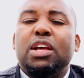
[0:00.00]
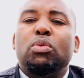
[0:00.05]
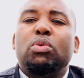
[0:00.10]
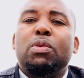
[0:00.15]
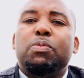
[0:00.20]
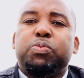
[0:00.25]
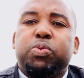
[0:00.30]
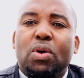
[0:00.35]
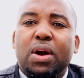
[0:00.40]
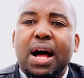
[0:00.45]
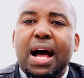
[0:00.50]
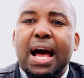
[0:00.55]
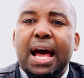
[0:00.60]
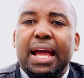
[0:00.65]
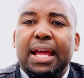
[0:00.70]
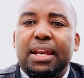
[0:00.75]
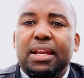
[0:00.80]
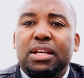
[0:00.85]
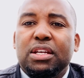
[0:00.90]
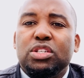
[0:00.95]
it with
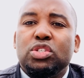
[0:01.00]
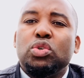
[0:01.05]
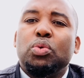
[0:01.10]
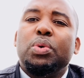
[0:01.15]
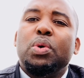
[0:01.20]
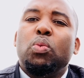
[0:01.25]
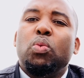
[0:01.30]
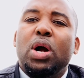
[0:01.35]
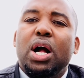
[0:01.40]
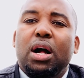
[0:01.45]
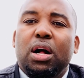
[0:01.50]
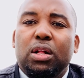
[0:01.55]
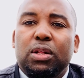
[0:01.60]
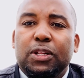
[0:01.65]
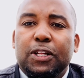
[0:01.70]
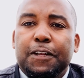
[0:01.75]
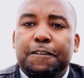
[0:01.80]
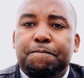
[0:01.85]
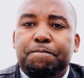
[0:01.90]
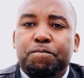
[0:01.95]
pride. Do it well.
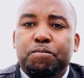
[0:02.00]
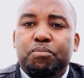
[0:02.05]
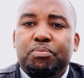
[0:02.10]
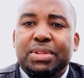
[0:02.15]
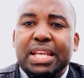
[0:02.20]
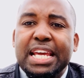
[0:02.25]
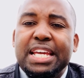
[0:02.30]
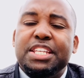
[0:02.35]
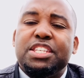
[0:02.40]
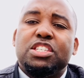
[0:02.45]
In